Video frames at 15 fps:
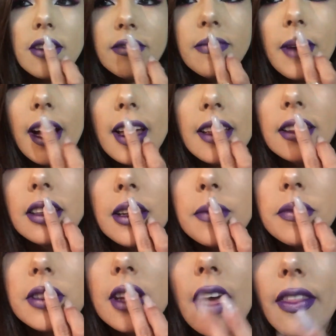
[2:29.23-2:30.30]
of my
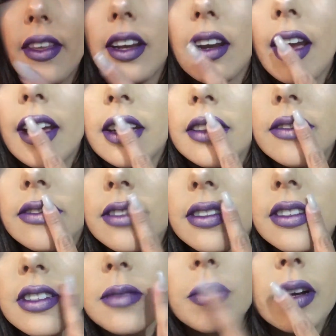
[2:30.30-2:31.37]
lips and then kind of
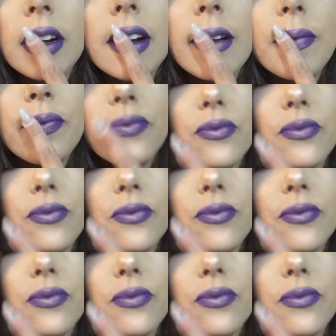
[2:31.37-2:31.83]
spread it out.